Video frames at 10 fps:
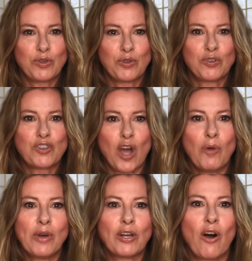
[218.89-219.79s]

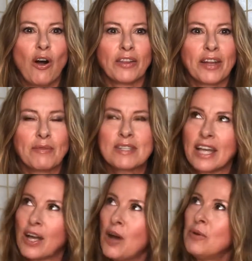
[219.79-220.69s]
show it all. And I was
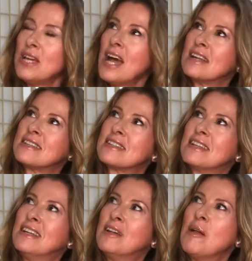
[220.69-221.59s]
like, oh
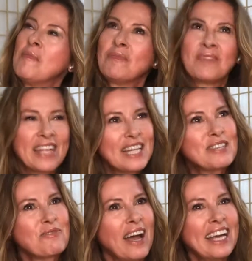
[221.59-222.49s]
yes,
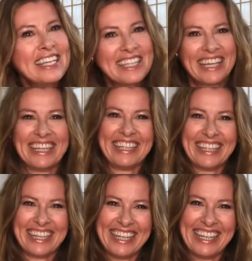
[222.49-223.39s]
that's right.
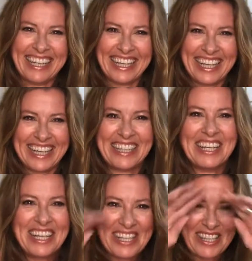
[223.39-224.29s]

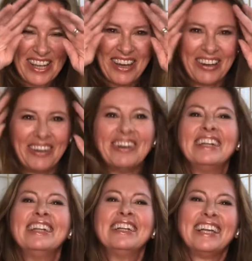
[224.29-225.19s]
So,
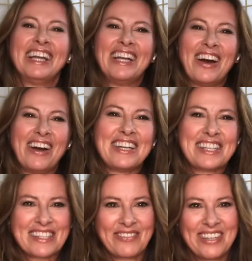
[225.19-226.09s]
I
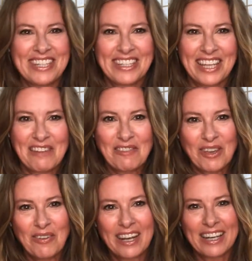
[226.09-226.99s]
just wanted to give
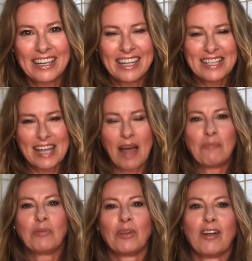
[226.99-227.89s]
you a little
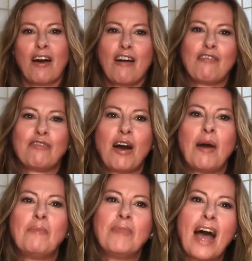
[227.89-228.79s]
example of
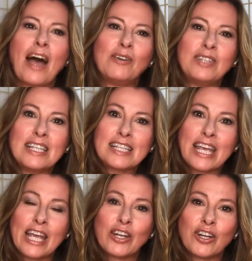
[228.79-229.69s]
how these
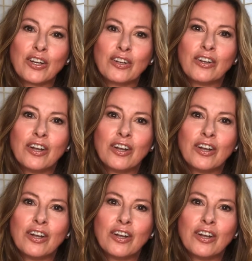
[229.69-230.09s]
inner